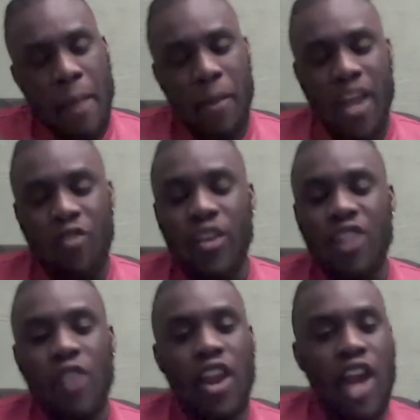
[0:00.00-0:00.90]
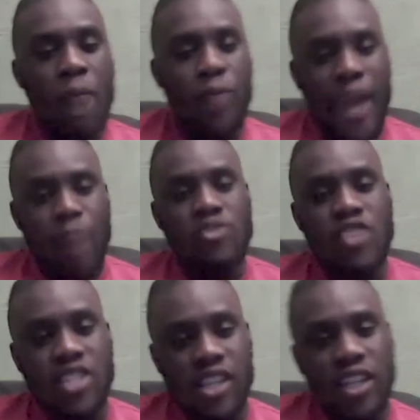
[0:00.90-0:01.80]
But they've won a couple games
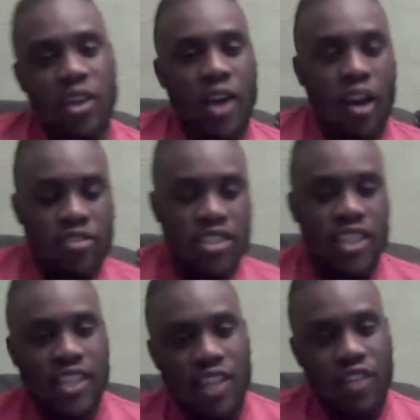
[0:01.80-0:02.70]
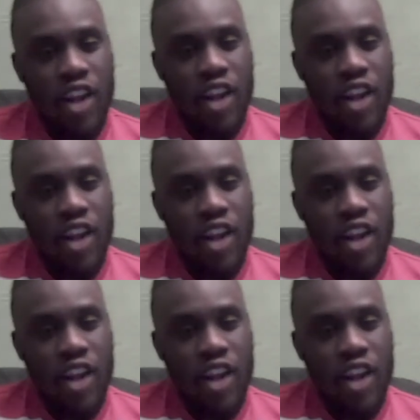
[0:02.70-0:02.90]
recently, though. Obviously, they've won a couple